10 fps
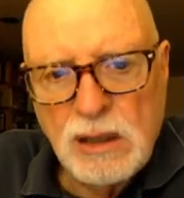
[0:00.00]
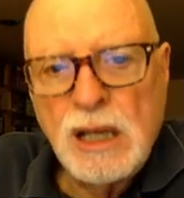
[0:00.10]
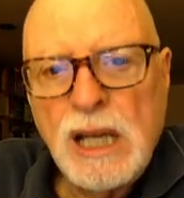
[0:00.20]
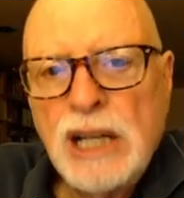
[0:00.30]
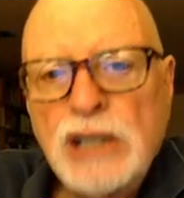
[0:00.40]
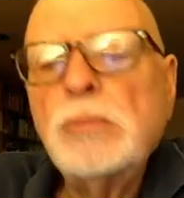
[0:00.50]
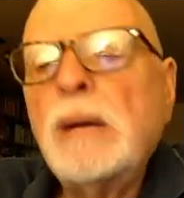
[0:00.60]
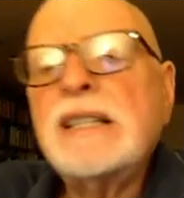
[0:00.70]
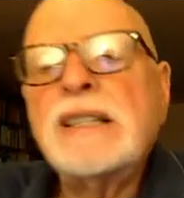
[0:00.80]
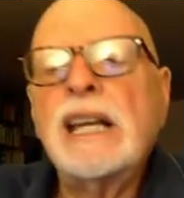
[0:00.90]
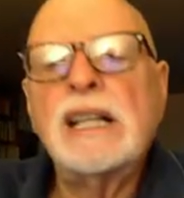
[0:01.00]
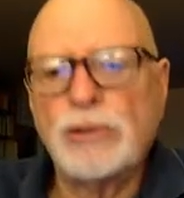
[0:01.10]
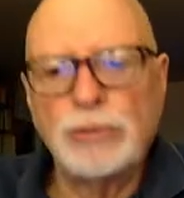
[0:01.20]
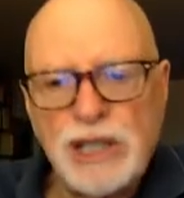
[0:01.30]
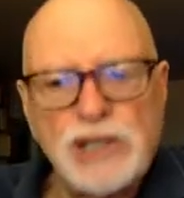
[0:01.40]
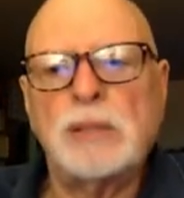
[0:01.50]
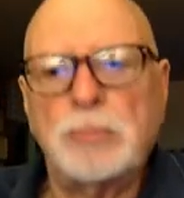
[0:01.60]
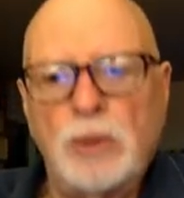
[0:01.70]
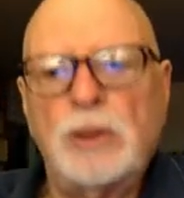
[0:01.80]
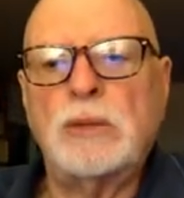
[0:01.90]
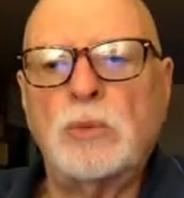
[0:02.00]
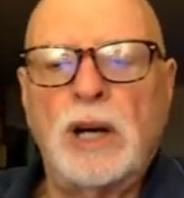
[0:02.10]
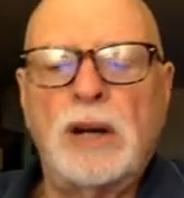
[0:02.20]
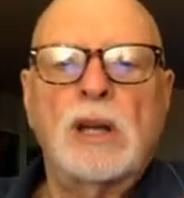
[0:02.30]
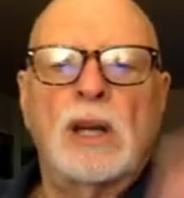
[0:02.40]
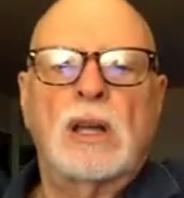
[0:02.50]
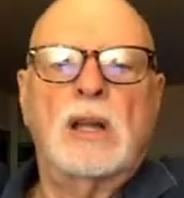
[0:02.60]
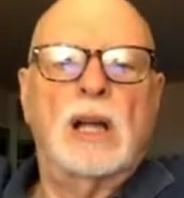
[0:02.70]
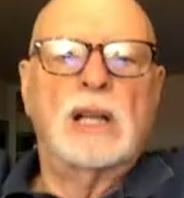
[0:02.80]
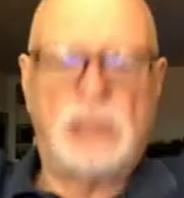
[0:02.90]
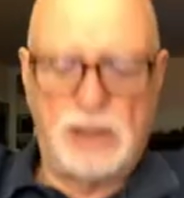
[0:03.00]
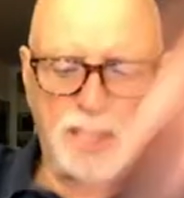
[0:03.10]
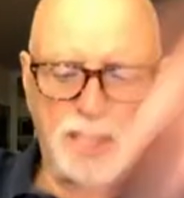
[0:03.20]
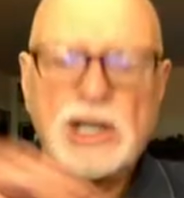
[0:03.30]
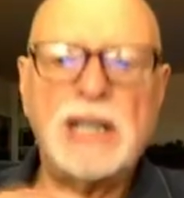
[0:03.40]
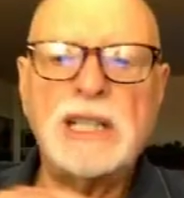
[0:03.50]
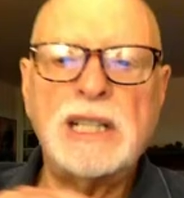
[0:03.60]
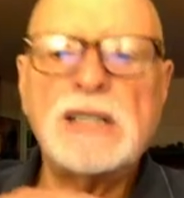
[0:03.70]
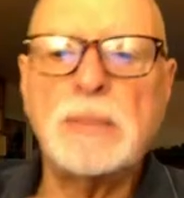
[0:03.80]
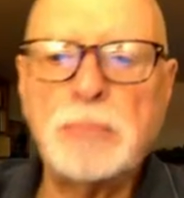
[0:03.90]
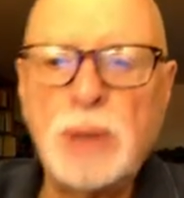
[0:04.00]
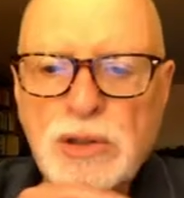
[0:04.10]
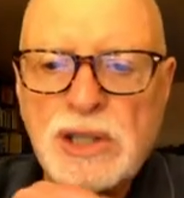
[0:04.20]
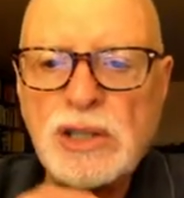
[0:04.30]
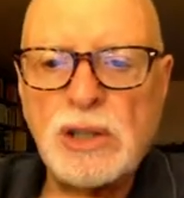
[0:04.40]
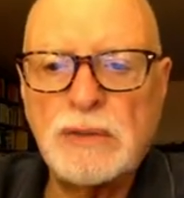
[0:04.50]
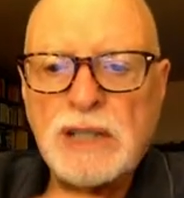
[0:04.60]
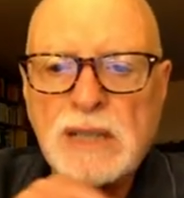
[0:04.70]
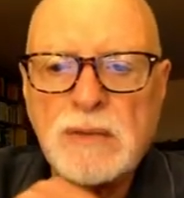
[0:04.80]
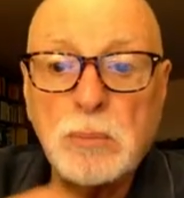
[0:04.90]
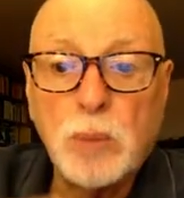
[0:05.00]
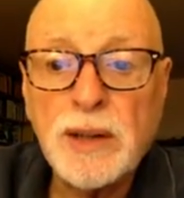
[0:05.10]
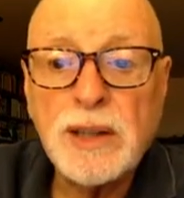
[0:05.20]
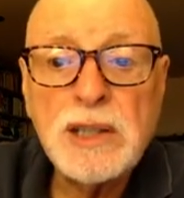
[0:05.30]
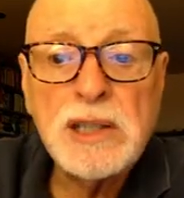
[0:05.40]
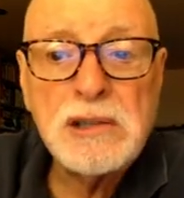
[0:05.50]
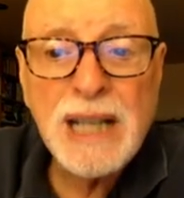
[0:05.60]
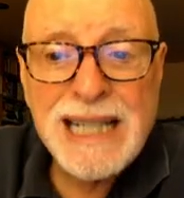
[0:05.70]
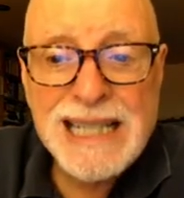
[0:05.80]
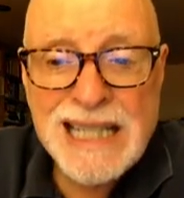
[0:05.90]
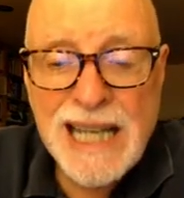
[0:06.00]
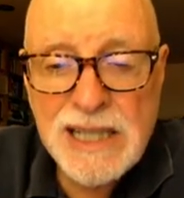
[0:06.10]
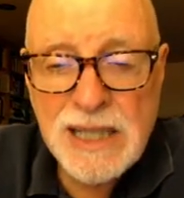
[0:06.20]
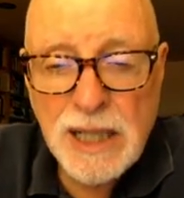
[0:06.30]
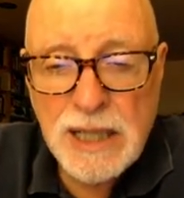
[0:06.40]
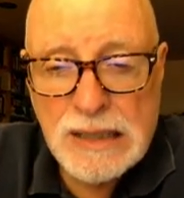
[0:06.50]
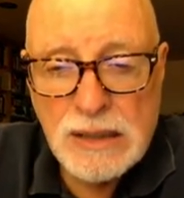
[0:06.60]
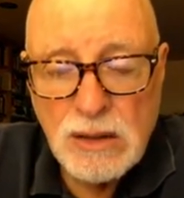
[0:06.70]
Uh, you might say it has reached the point where uh, the Chinese oppose the Soviets even more than the United States does.